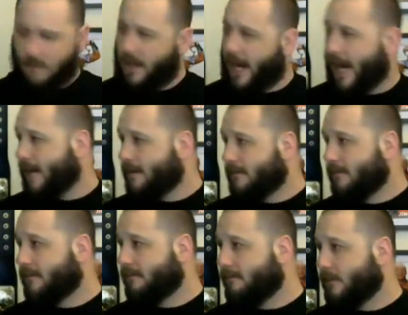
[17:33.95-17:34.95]
And
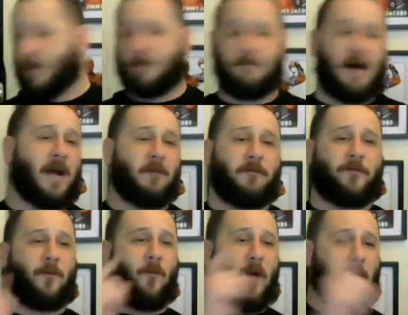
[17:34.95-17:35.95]
you can buy them
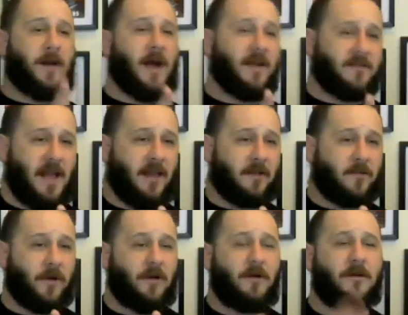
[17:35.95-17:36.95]
from Weaponized Alex
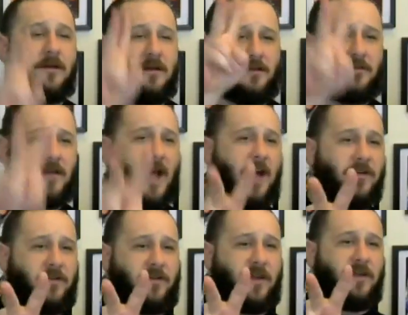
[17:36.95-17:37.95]
Weir,
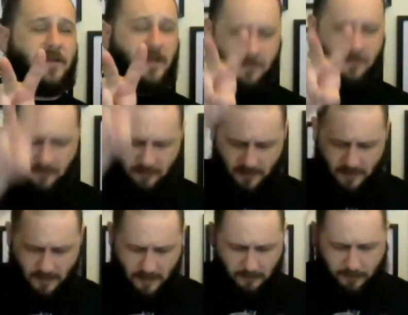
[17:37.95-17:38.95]
Cyrus 18,
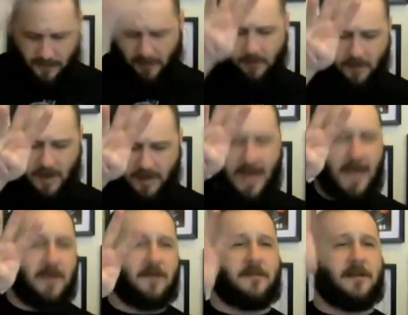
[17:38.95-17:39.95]
Billy Ray
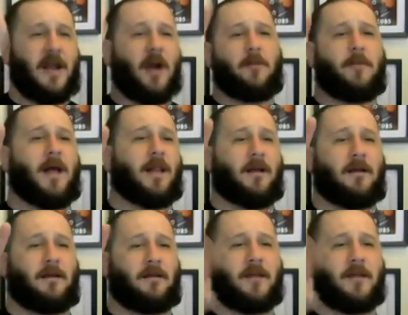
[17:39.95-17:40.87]
Daniels, and Arabella.